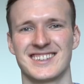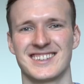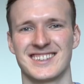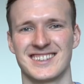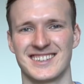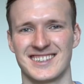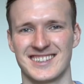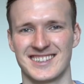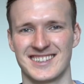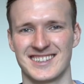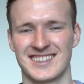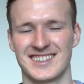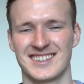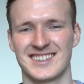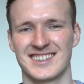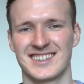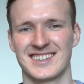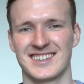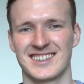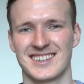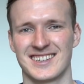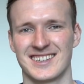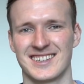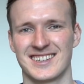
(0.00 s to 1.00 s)

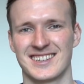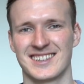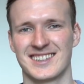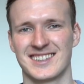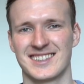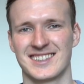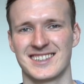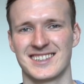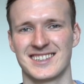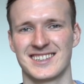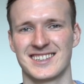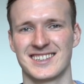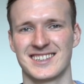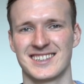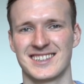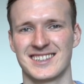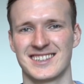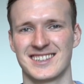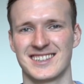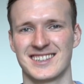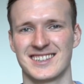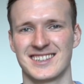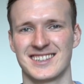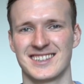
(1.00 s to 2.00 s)

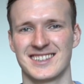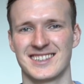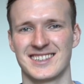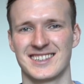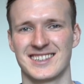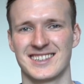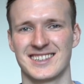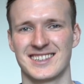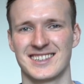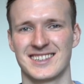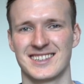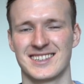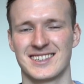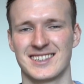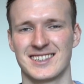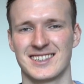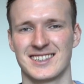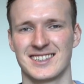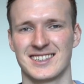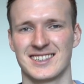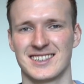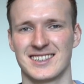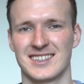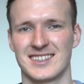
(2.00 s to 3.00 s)

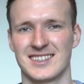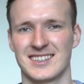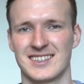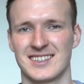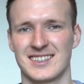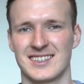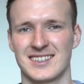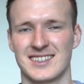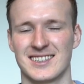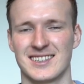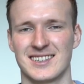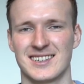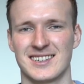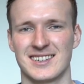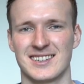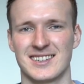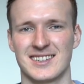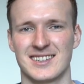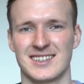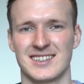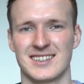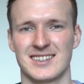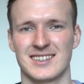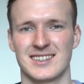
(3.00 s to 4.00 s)

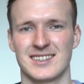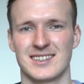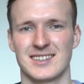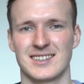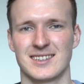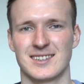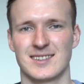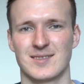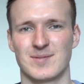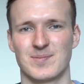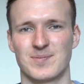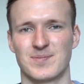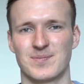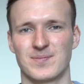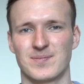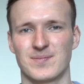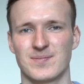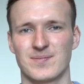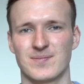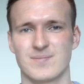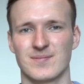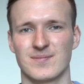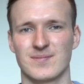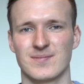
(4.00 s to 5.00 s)

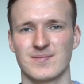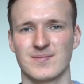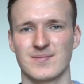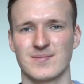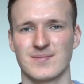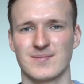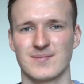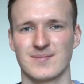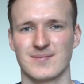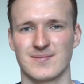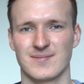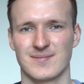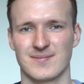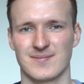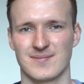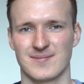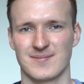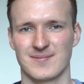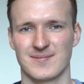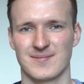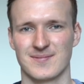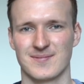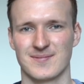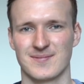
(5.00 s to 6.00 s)

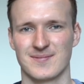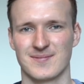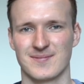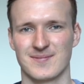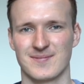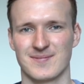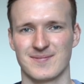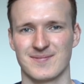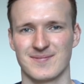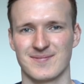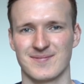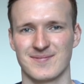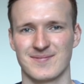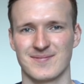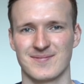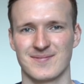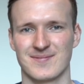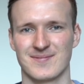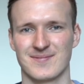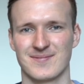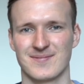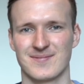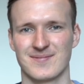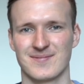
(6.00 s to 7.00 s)

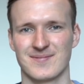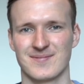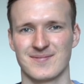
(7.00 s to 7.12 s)
No words are spoken by the person on screen.